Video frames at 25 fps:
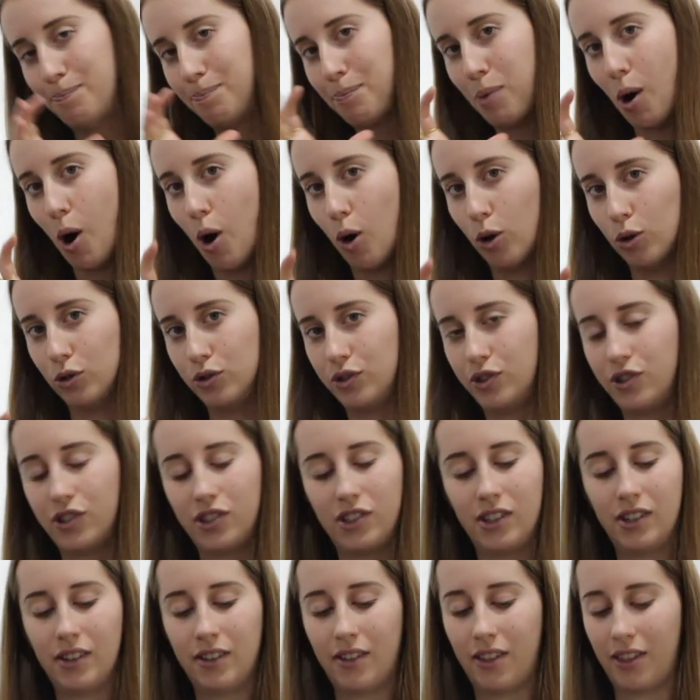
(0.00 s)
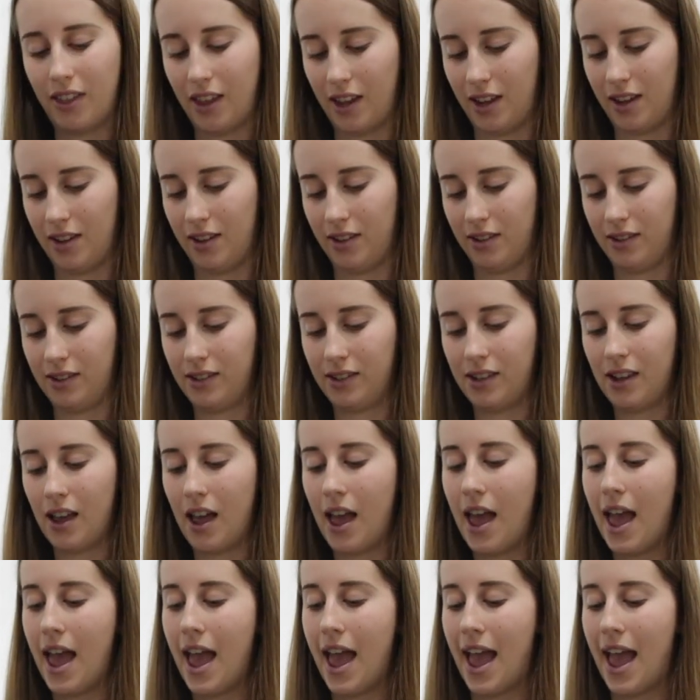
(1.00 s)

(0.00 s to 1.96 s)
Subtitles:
pods things,